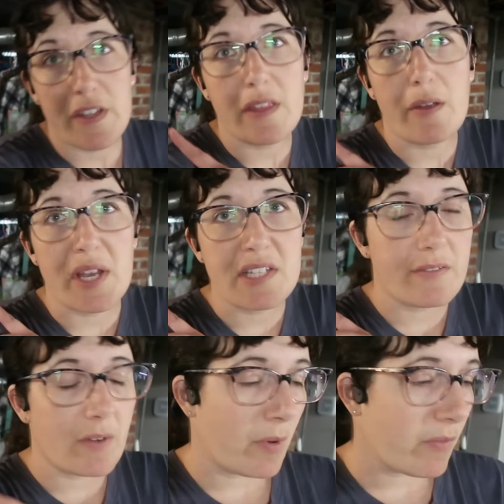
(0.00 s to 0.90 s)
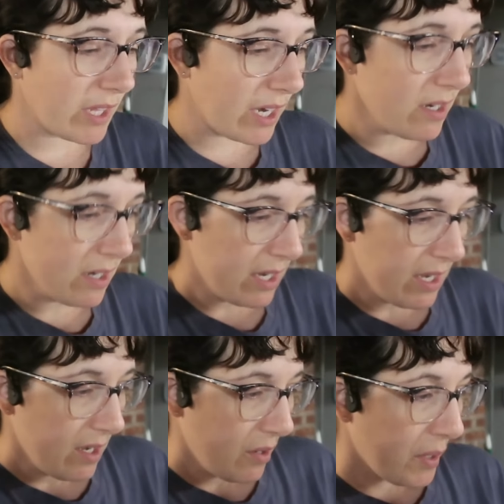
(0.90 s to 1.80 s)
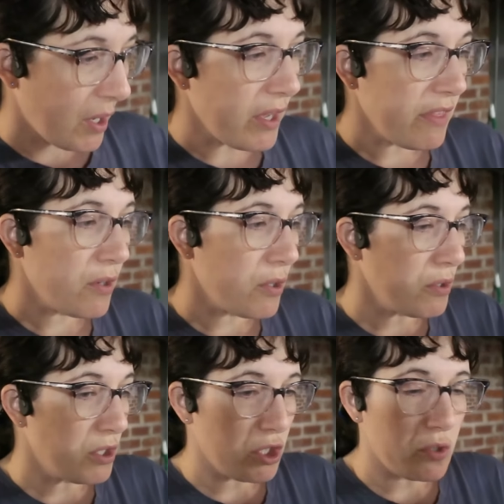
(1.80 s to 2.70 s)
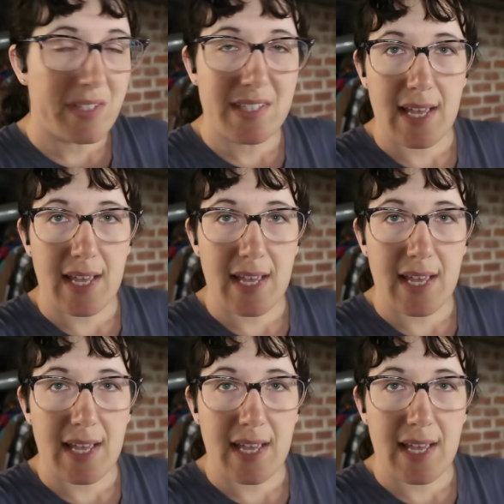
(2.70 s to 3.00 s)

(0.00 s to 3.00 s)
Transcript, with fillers: fit the rest of them over there. We're going through shoes